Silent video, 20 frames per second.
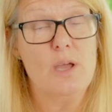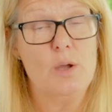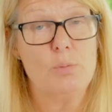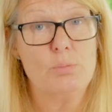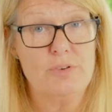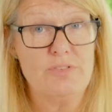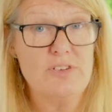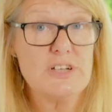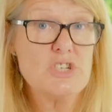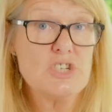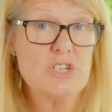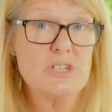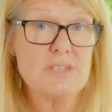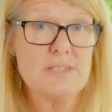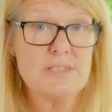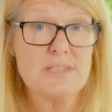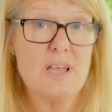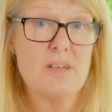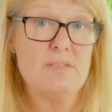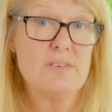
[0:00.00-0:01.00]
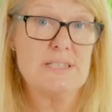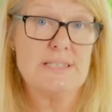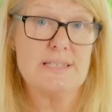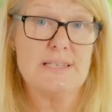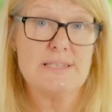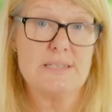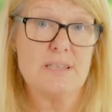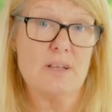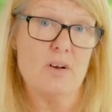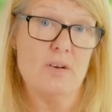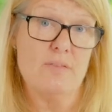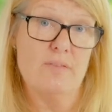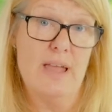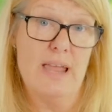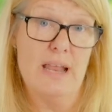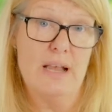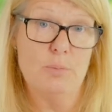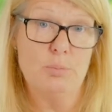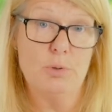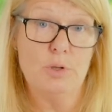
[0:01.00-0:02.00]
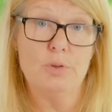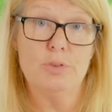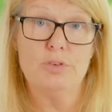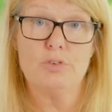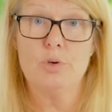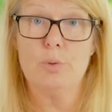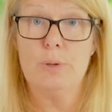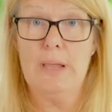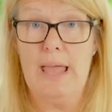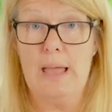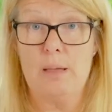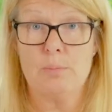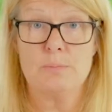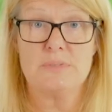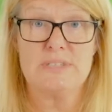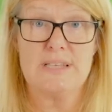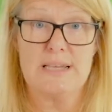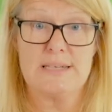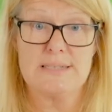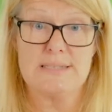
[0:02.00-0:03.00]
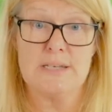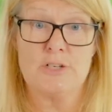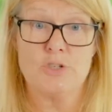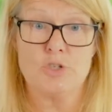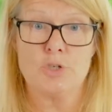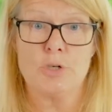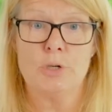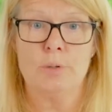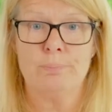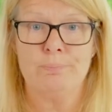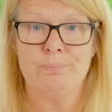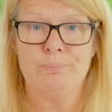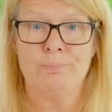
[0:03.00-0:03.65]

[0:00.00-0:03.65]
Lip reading: professional services that are available through CAMHS, etc.